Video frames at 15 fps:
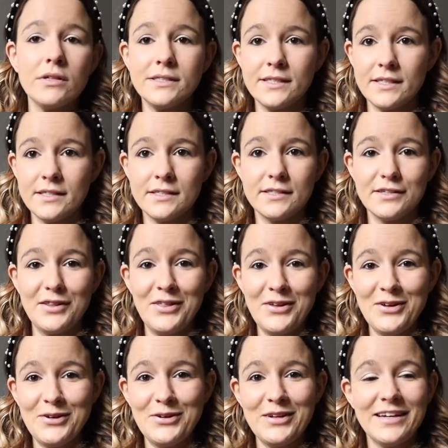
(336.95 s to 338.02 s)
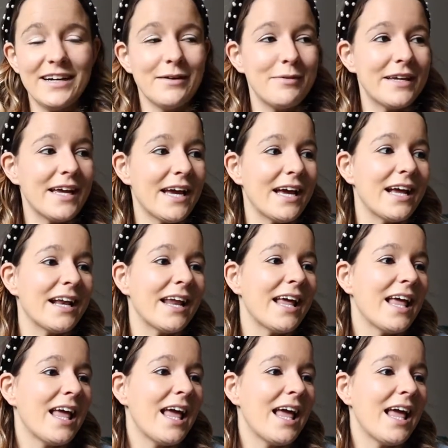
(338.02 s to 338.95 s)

since the new year began,